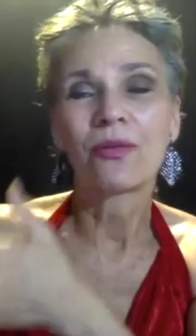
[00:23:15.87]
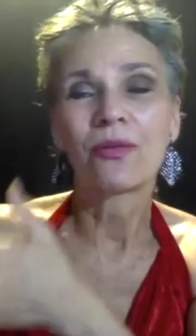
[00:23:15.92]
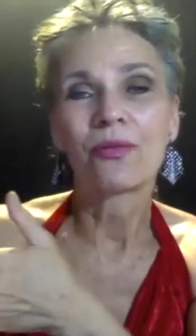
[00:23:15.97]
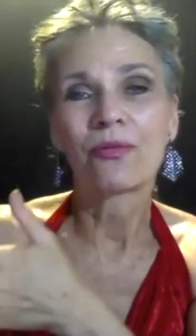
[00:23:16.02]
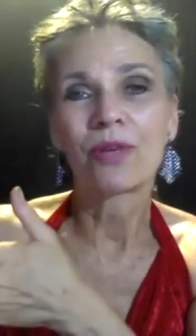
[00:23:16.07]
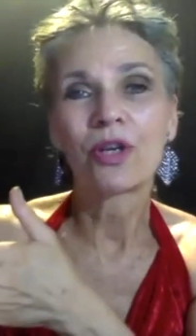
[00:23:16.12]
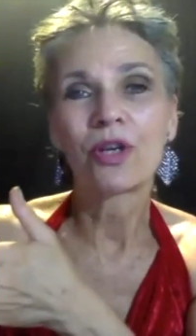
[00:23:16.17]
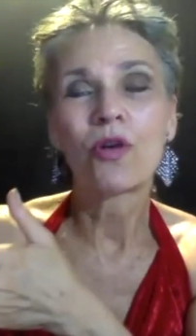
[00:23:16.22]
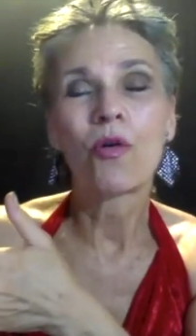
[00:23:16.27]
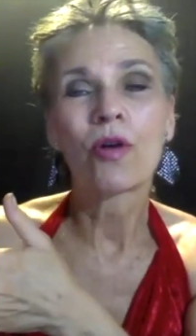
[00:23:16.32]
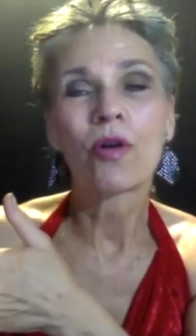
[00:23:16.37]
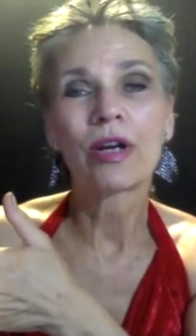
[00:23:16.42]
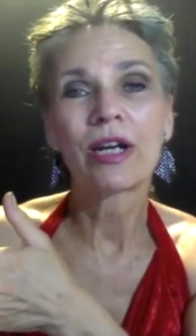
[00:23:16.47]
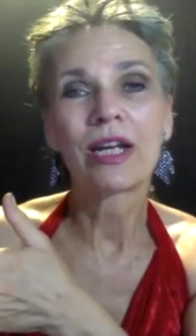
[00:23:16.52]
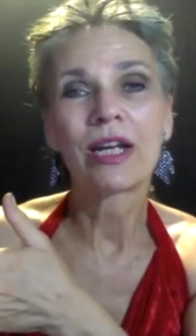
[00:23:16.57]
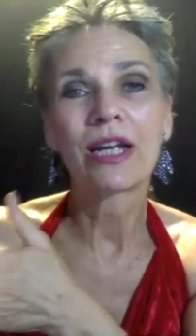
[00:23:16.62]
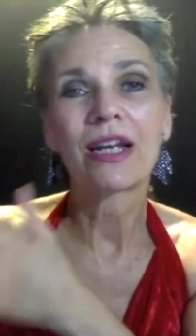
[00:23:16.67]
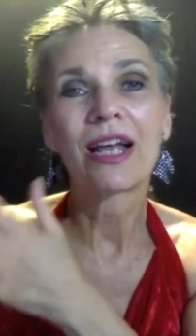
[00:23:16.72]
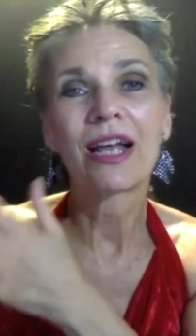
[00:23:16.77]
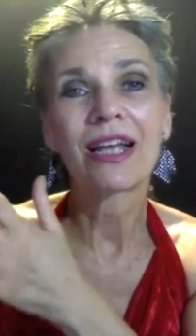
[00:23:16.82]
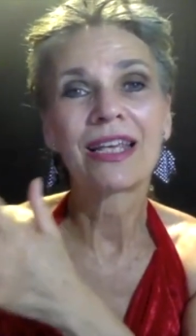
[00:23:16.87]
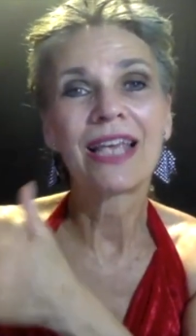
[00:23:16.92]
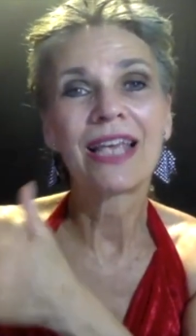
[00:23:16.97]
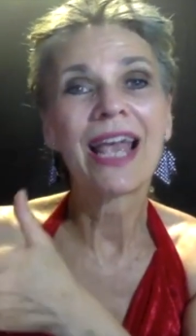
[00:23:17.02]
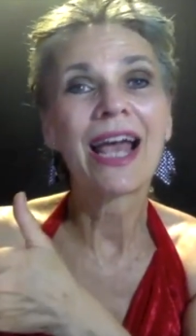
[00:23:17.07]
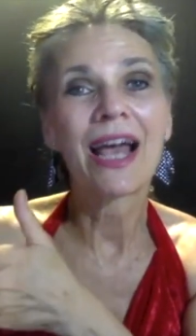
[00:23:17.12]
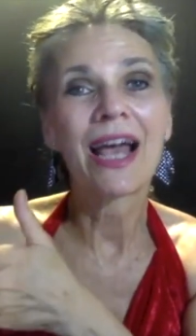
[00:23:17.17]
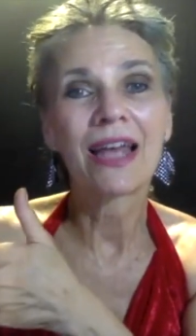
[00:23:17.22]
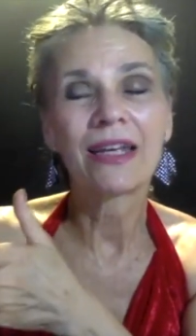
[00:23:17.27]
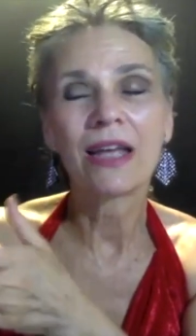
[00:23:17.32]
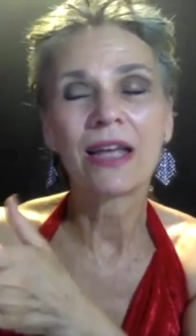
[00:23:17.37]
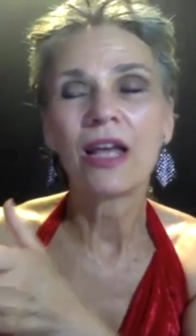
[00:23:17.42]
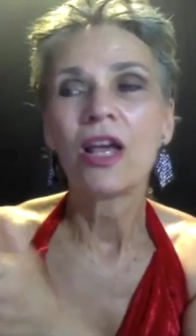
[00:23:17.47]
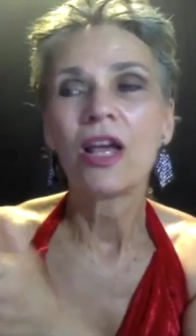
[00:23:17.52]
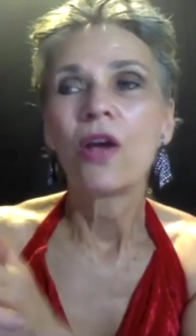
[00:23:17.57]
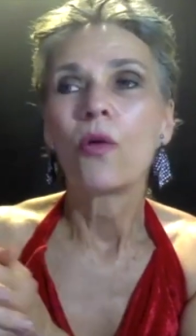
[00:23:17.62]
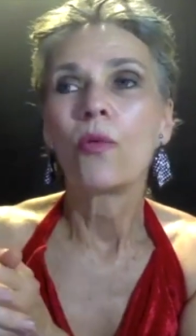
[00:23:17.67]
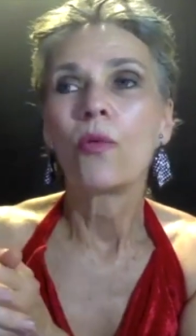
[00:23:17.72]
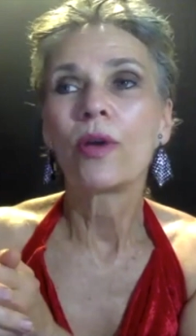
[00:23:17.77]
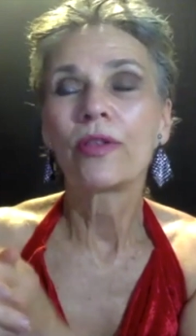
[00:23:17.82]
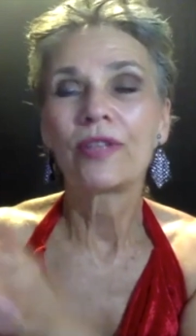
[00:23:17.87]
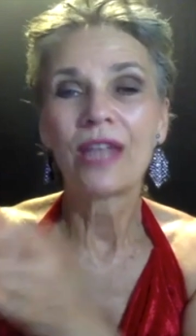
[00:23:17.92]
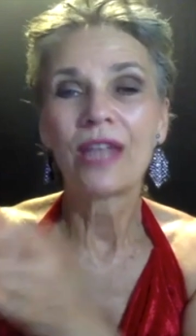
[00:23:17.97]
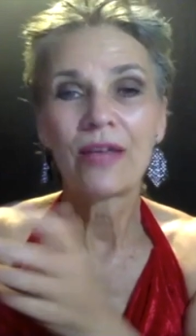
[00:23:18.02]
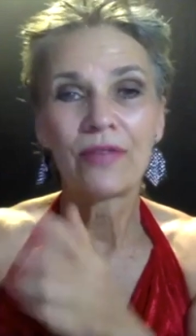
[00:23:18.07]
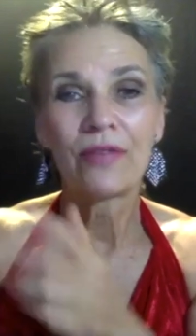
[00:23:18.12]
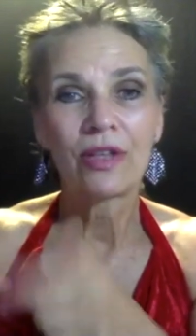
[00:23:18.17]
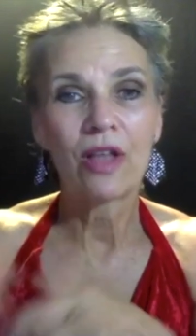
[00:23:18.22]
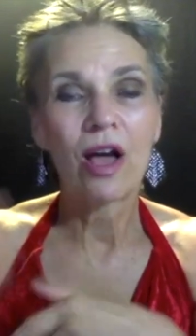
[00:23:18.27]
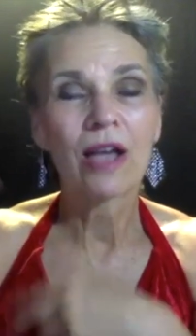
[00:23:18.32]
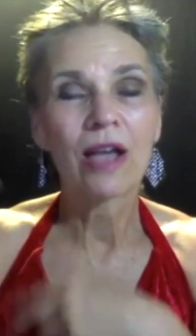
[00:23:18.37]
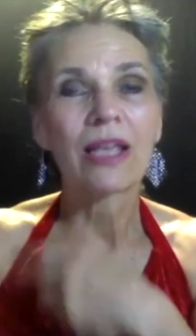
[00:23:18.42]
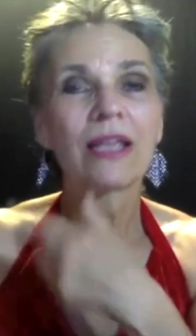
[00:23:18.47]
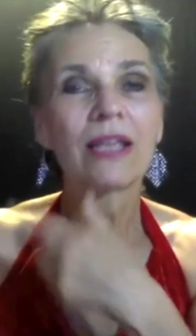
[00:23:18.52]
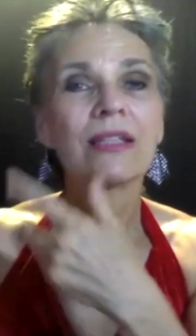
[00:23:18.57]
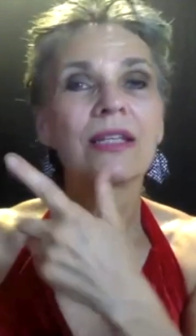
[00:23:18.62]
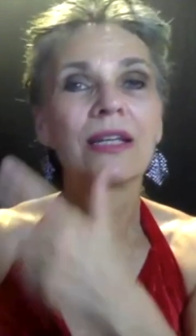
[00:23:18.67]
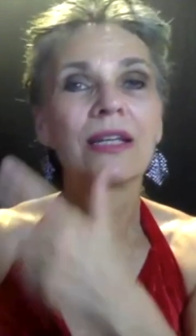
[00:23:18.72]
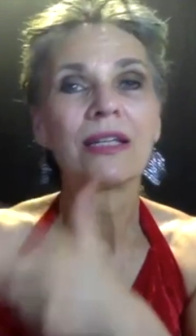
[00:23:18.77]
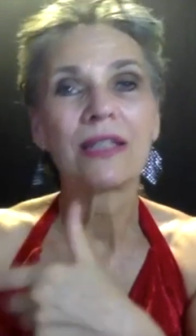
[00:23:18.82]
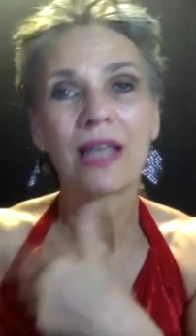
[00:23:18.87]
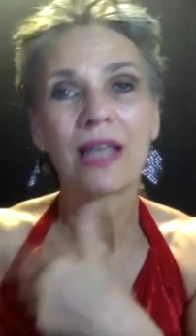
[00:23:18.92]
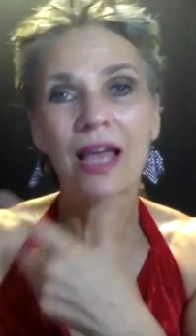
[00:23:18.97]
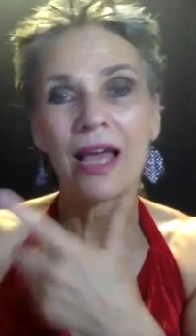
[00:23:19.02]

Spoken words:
recorded it again with David Lockington.